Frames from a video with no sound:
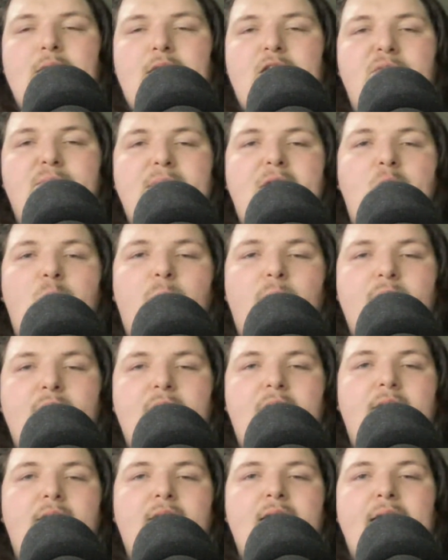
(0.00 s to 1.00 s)
give them out
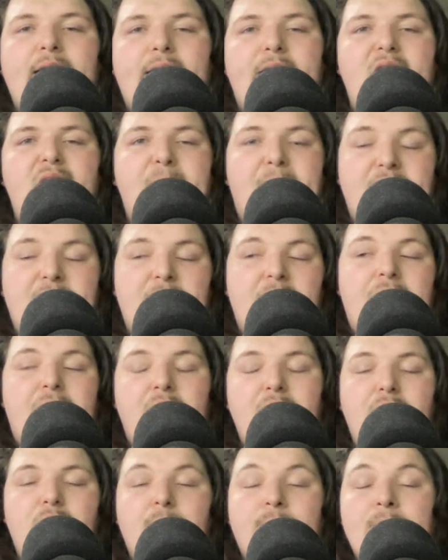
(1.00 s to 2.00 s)
willy-nilly and not care about them. The
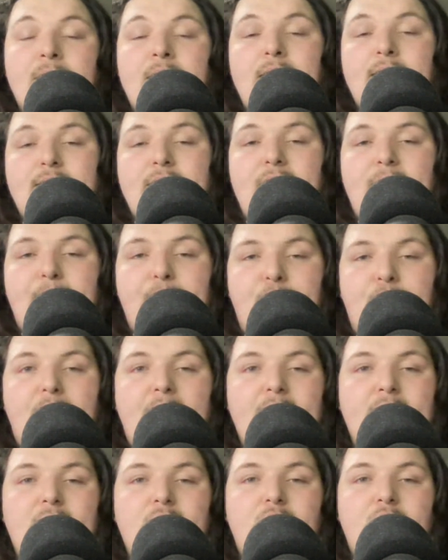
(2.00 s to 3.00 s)
Thunder take
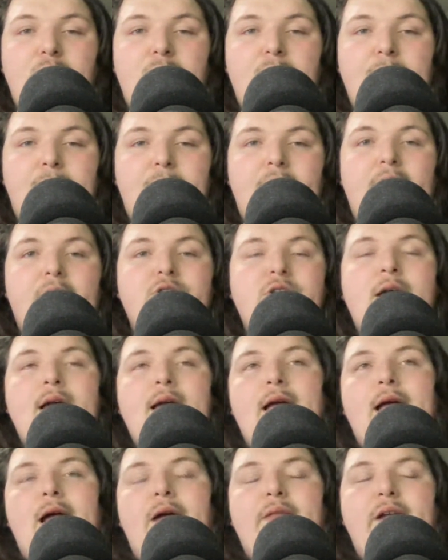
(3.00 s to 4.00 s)
pride in two-way players,
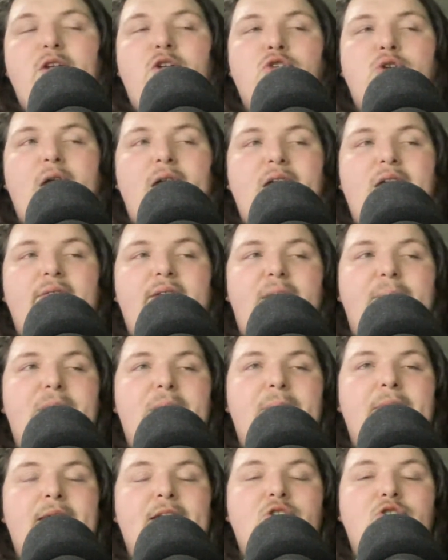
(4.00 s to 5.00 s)
and they try to develop
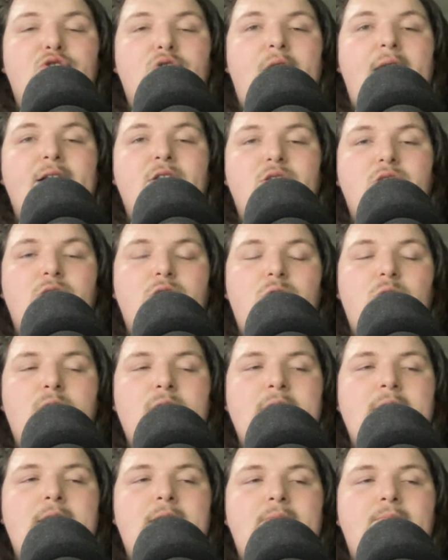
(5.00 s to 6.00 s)
them, and they try
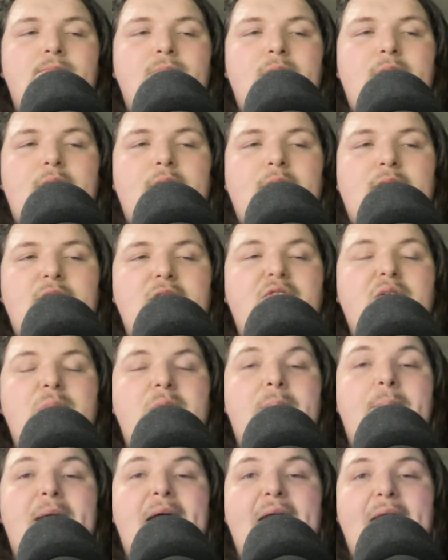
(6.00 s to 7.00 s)
to give
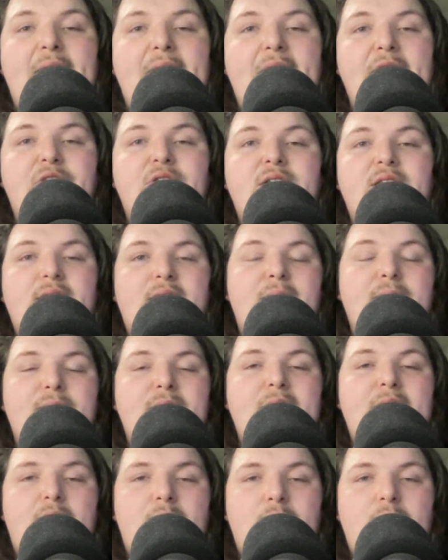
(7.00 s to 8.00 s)
them a path to the
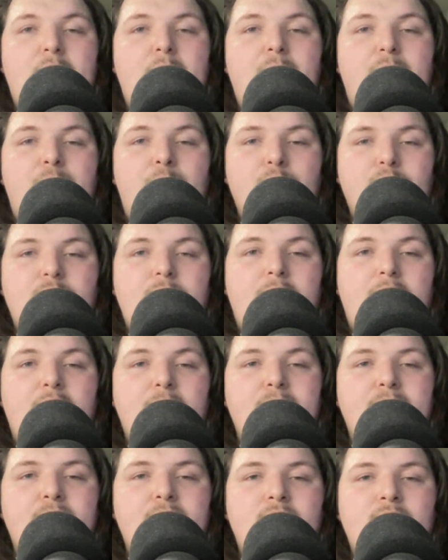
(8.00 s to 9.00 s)
NBA club
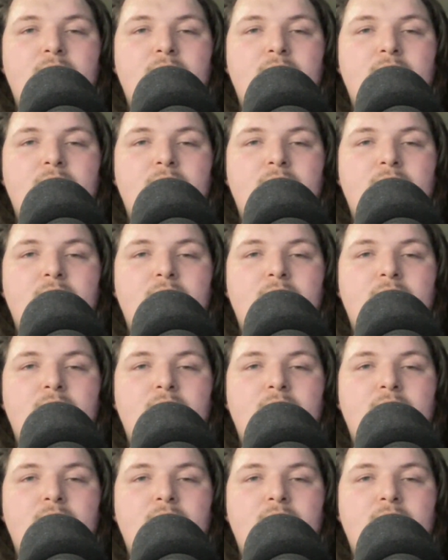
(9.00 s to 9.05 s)
full-time.